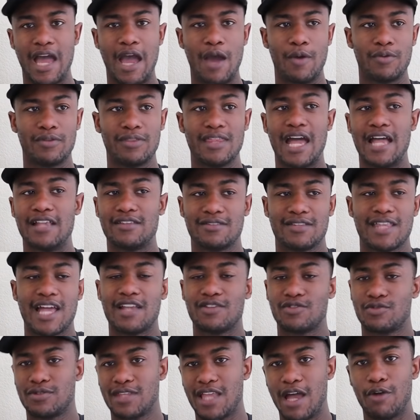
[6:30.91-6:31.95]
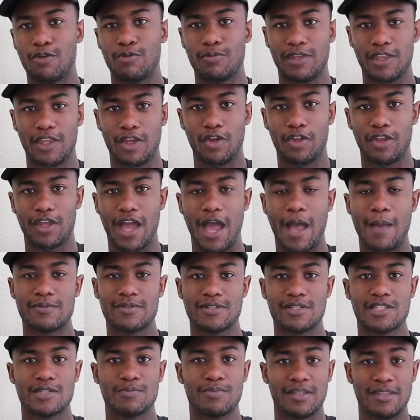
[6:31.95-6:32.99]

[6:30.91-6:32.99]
That would be the only options.